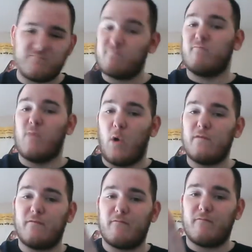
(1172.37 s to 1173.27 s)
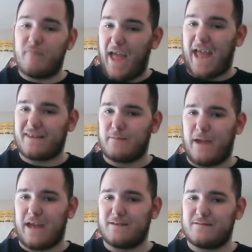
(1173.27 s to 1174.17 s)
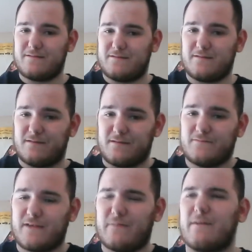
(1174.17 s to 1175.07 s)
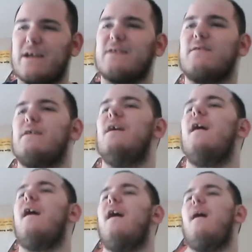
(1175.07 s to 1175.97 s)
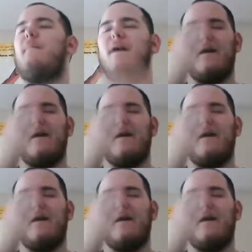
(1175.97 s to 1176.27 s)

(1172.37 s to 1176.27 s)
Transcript: Nope, that bad. Don't think I'm getting good. It